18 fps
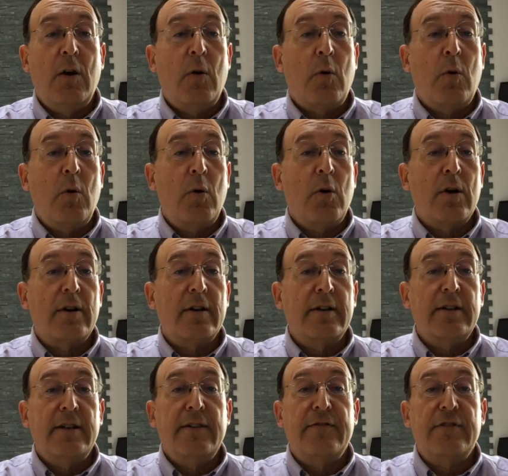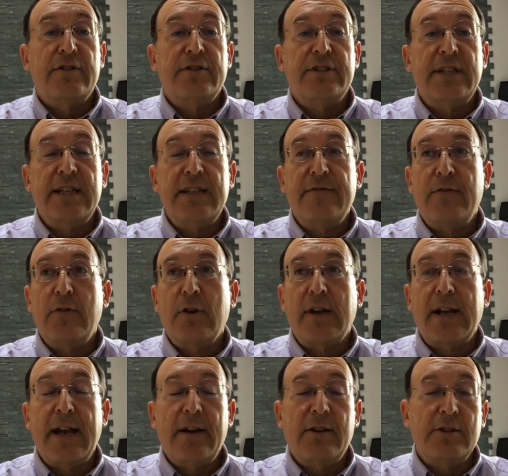or if your
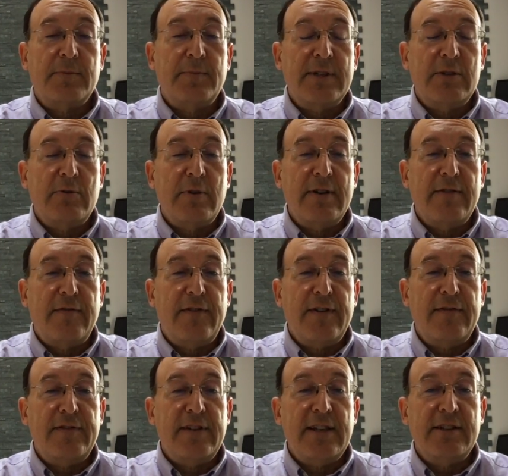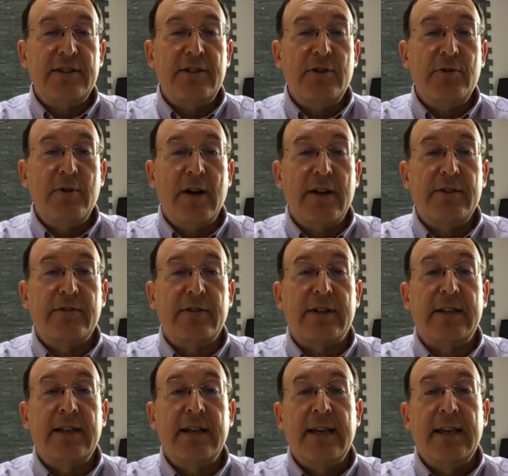CD4 count's between 50 and 200,